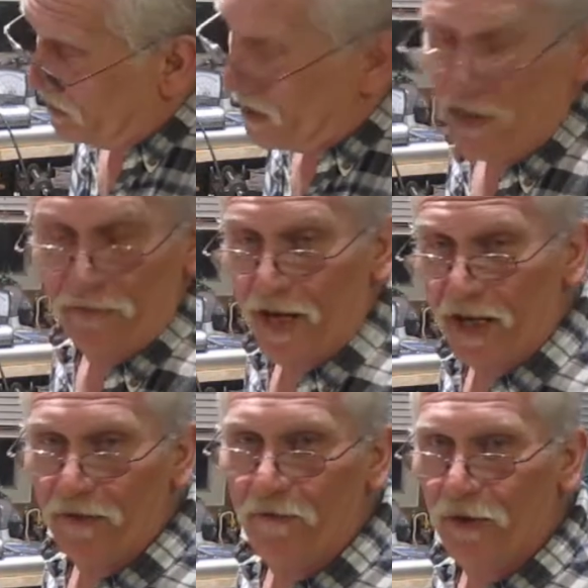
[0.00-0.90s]
does
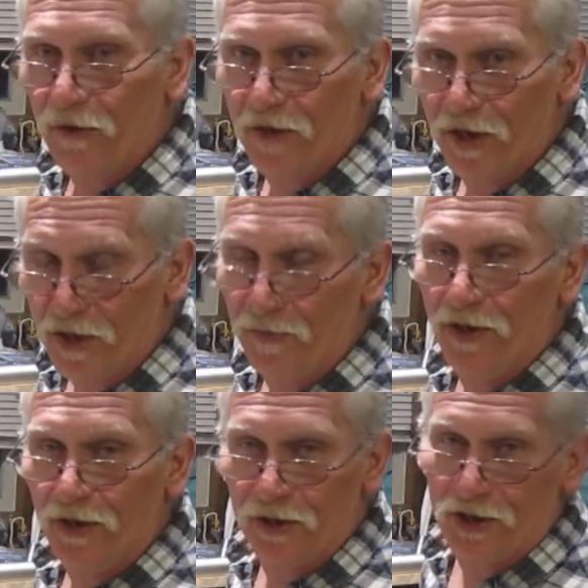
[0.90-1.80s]
make you feel good
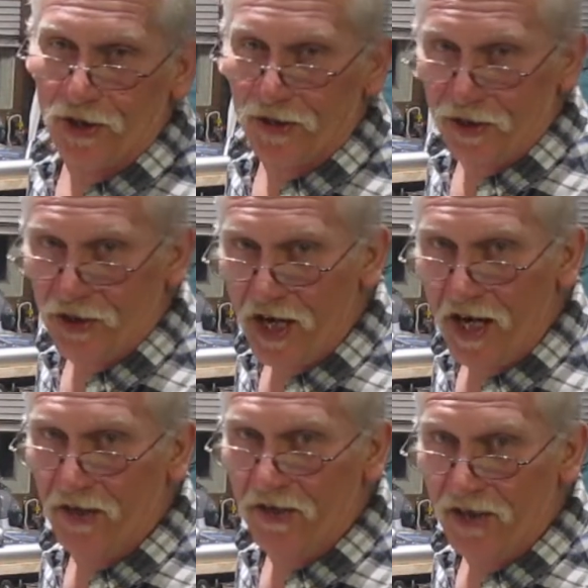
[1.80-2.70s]
when you look on your
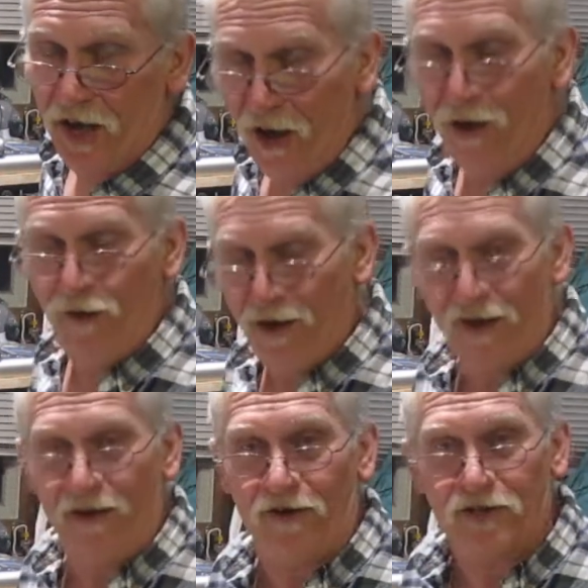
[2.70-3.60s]
channel and say, oh
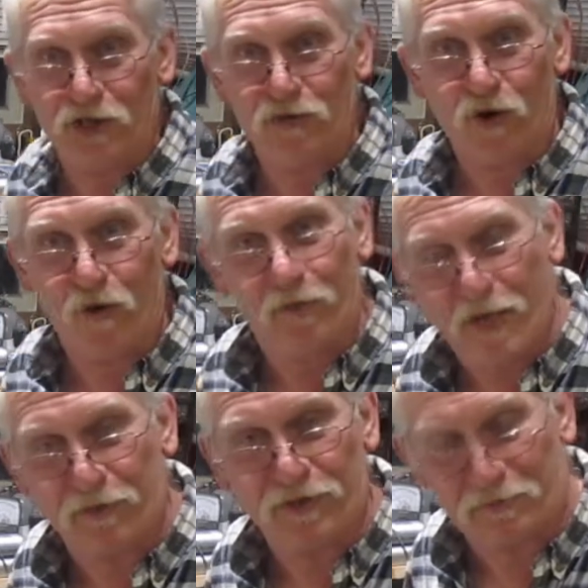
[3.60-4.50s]
hell, there's 2 more
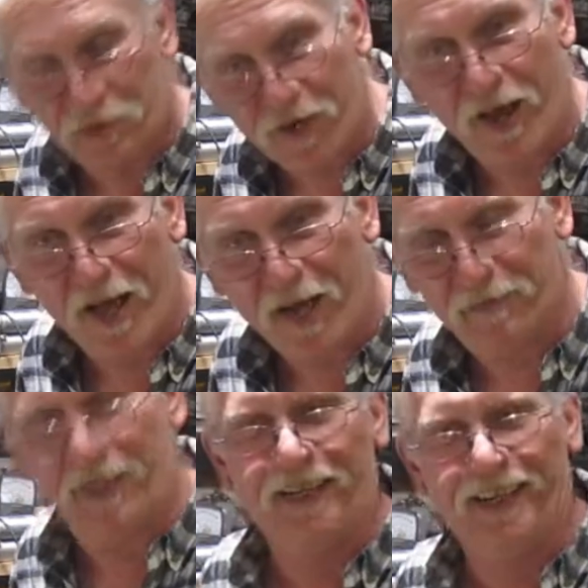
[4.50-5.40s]
people subscribed.